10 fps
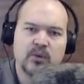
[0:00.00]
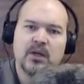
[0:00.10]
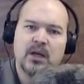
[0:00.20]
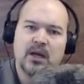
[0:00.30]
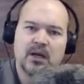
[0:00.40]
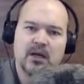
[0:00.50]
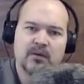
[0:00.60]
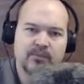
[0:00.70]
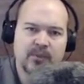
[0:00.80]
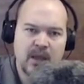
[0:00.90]

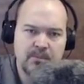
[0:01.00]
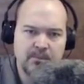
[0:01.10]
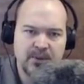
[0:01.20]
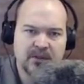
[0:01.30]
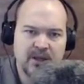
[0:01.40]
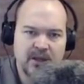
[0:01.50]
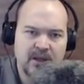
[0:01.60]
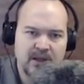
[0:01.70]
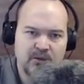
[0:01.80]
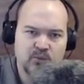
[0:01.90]

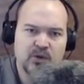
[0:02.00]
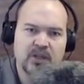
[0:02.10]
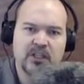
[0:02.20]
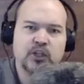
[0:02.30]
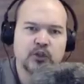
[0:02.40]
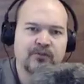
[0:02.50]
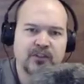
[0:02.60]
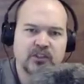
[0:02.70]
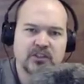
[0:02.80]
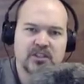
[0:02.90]
a really good
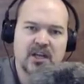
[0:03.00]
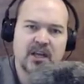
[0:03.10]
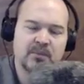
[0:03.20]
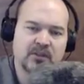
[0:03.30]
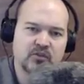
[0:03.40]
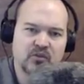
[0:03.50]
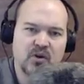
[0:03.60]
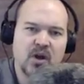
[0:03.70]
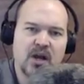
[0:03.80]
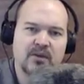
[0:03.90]
vision statement
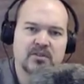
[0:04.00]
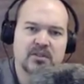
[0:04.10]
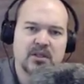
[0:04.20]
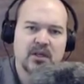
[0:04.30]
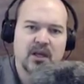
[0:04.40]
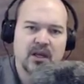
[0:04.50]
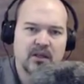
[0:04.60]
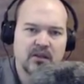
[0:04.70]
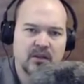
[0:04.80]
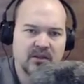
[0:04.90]
drives
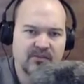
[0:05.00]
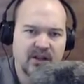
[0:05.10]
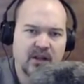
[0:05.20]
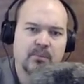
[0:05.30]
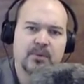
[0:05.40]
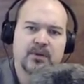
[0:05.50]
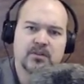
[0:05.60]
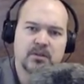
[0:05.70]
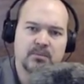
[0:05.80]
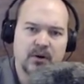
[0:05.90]
the developers,
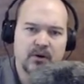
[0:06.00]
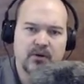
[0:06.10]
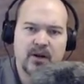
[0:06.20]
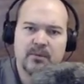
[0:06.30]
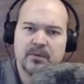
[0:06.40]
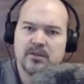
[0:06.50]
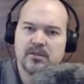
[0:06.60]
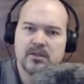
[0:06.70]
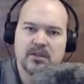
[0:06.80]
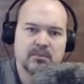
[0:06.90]
the programmers,
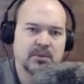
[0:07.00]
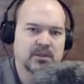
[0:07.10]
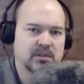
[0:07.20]
the business